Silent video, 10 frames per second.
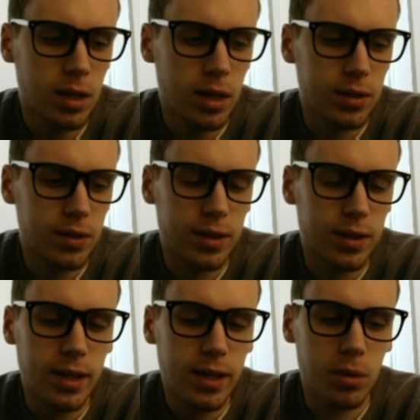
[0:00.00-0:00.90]
And to get
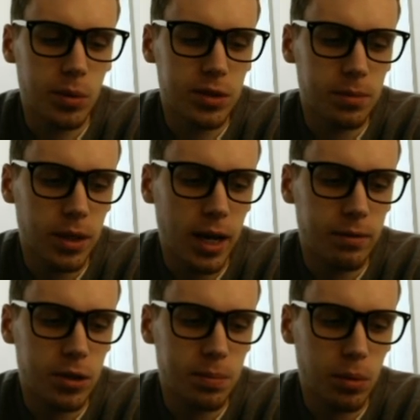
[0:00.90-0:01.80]
that number, we simply
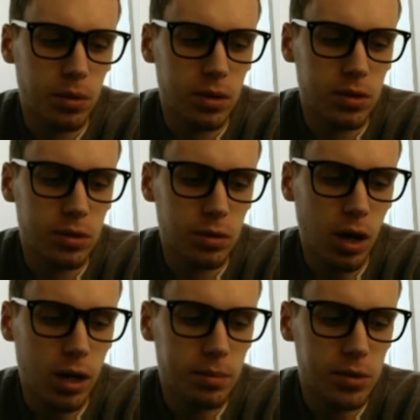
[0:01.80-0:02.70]
average both these two
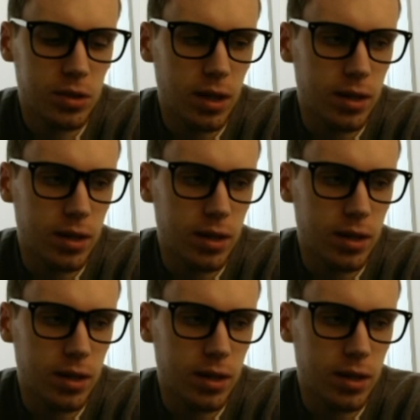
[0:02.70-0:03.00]
columns,